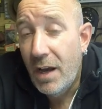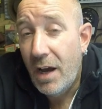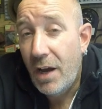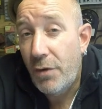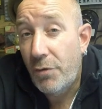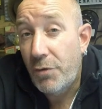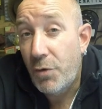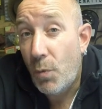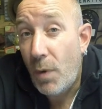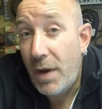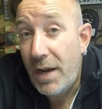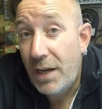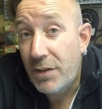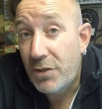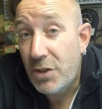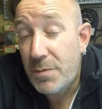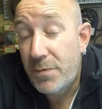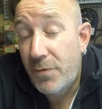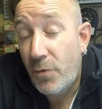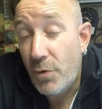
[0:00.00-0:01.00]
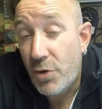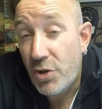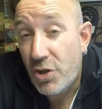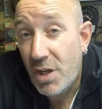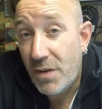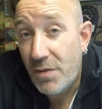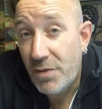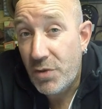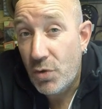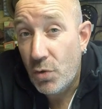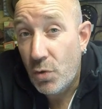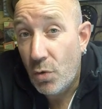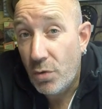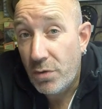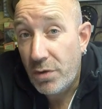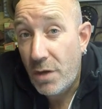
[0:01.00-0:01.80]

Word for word: And on your way out, just before you shut the door,